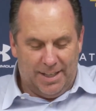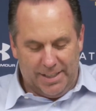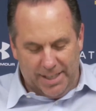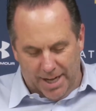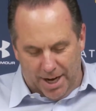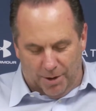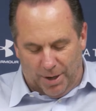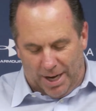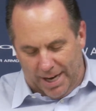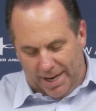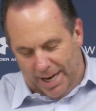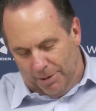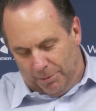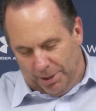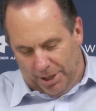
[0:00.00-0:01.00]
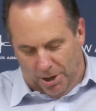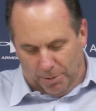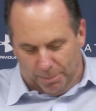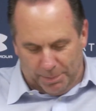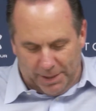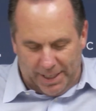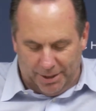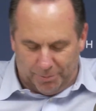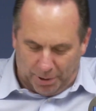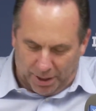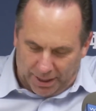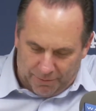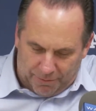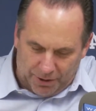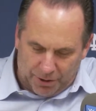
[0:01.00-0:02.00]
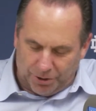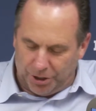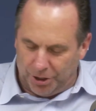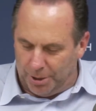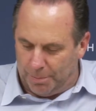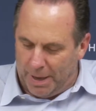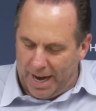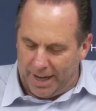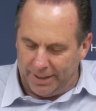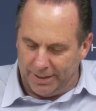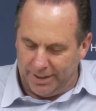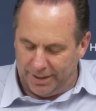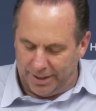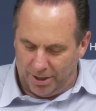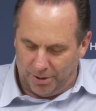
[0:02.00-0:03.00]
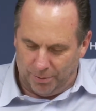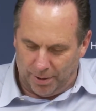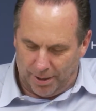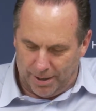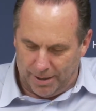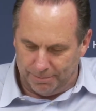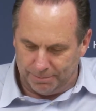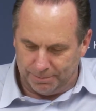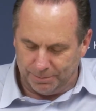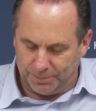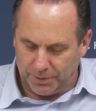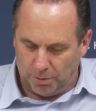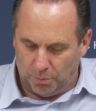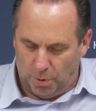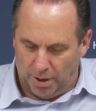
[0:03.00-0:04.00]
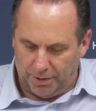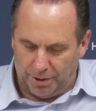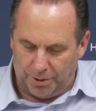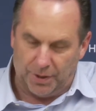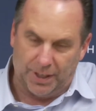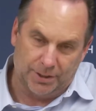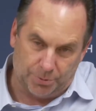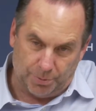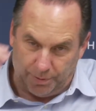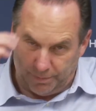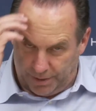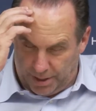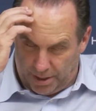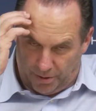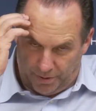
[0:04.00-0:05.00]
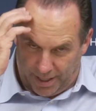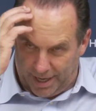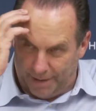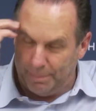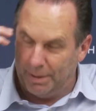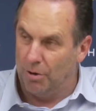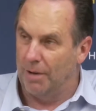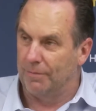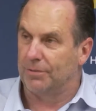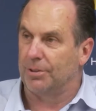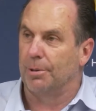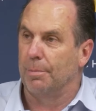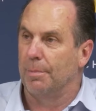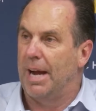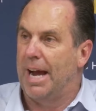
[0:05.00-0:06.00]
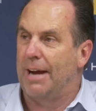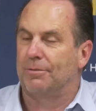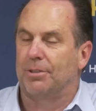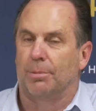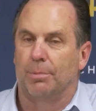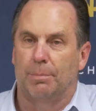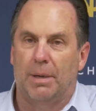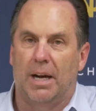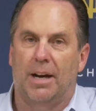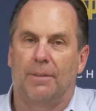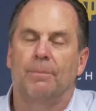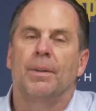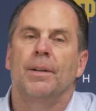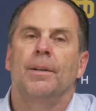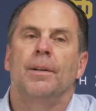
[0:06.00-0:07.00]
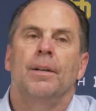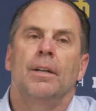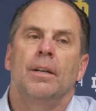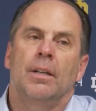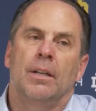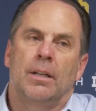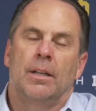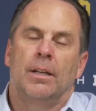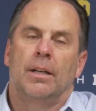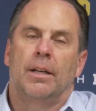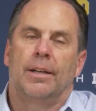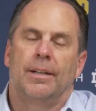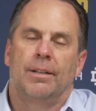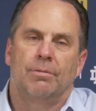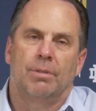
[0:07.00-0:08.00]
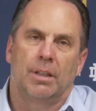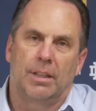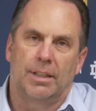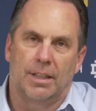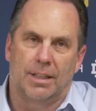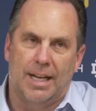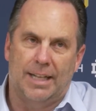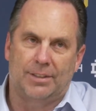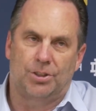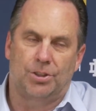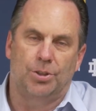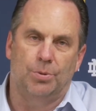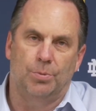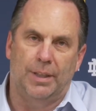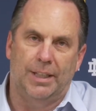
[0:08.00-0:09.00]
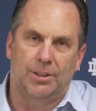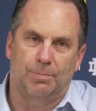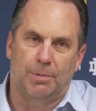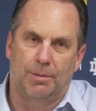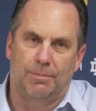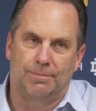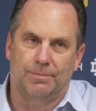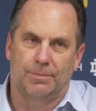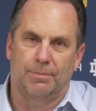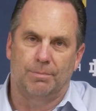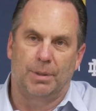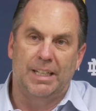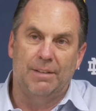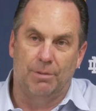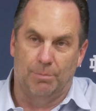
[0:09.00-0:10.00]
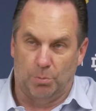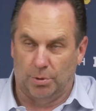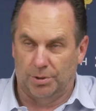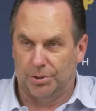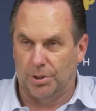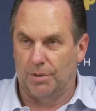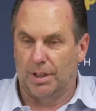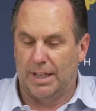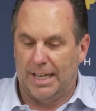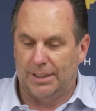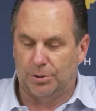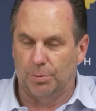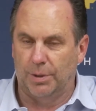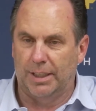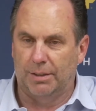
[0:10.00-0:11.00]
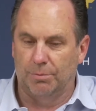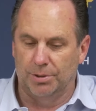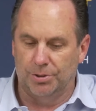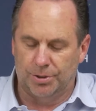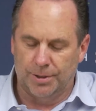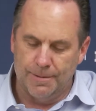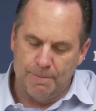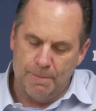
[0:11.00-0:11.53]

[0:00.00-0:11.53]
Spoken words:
You know, I would hope he'd really feel good about it. You know, one of the things, you know, that I've been after him about really the last 2 weeks, but even more so the last week, was,